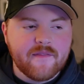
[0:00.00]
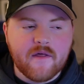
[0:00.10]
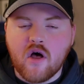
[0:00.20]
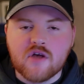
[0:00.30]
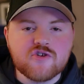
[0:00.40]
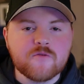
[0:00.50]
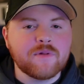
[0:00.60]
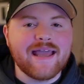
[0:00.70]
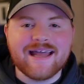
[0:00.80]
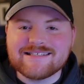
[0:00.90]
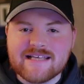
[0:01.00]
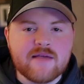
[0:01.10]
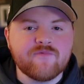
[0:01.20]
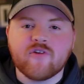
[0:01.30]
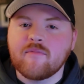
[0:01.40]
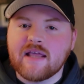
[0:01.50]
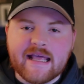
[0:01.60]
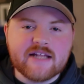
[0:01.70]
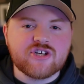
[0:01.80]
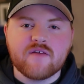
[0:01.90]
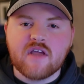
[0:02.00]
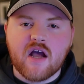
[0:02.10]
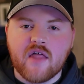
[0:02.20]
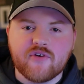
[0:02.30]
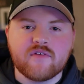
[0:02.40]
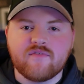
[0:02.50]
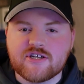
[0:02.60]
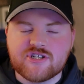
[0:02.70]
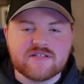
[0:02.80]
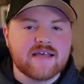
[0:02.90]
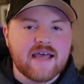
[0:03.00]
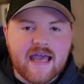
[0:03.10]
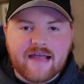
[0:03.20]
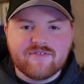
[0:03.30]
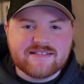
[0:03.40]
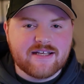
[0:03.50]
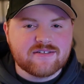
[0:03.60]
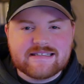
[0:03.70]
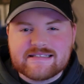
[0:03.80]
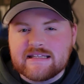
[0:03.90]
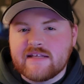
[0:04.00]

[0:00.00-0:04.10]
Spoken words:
They'll also play a team from each of the other divisions every single season,